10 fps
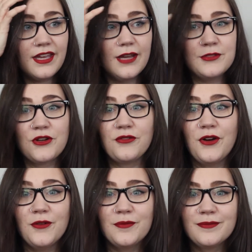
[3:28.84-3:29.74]
and we drove
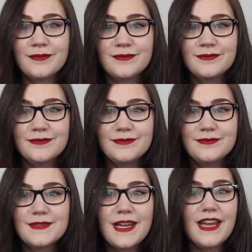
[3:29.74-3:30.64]
home.
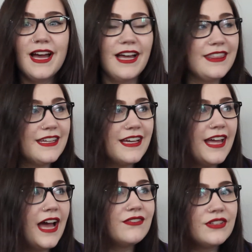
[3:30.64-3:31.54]
I think I
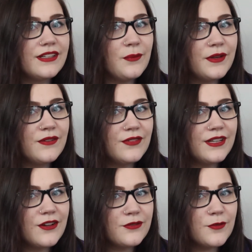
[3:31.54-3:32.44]
have a little bit of
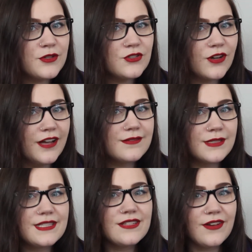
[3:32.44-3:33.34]
video from the drive. I'm
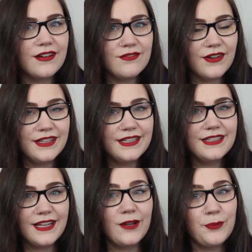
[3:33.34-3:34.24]
gonna see if I can find it,
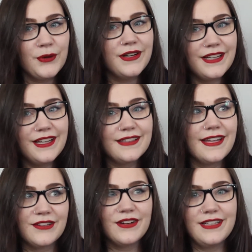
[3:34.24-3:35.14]
and I'll put it in
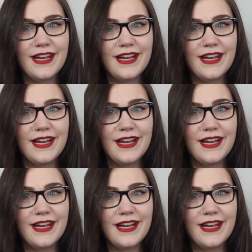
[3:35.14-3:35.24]
like right